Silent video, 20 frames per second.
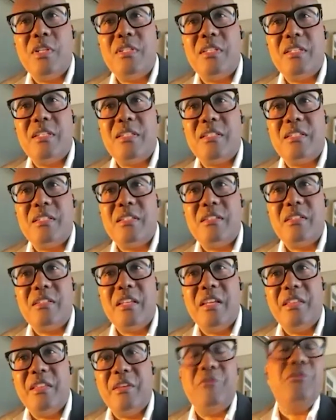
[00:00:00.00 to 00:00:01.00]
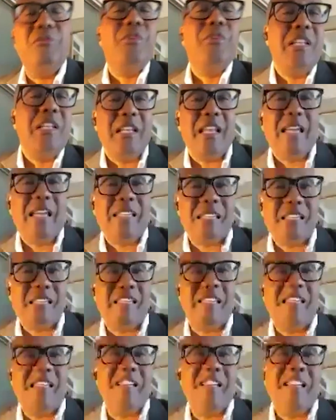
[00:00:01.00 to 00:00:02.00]
wants to, they really like
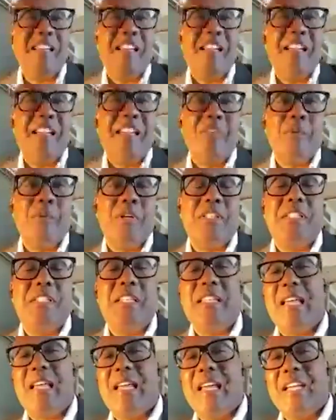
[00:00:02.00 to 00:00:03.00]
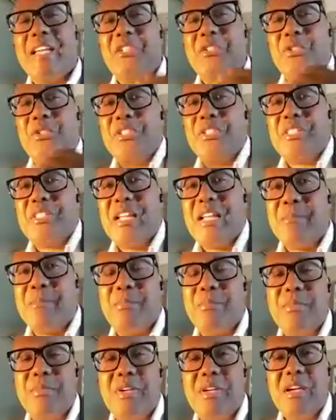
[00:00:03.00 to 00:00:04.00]
it and they want to take that extra
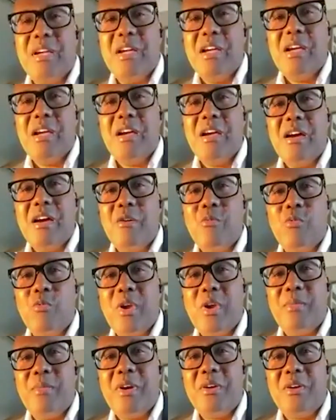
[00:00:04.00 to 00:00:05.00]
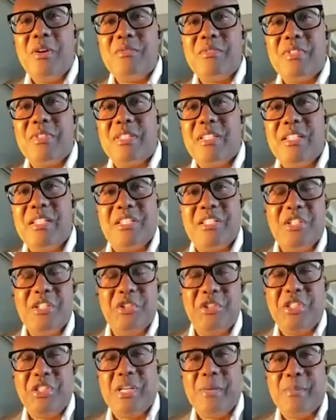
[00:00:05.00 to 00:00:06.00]
step? What about
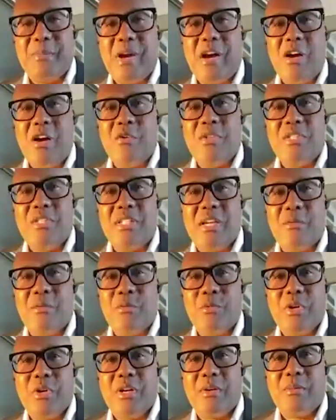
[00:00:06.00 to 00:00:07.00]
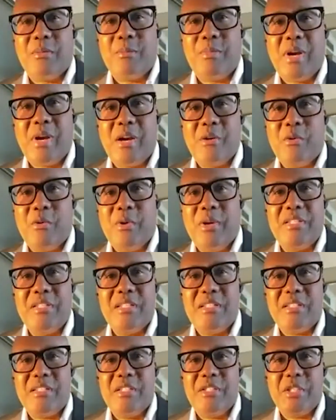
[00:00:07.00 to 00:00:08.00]
citizenship? How does that work, Paraguayan
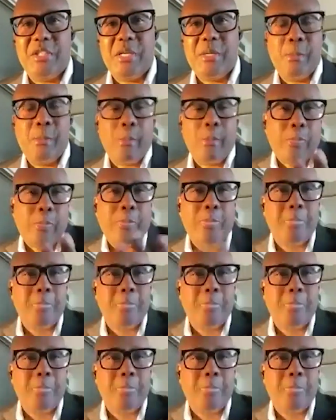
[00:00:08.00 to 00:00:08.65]
citizenship?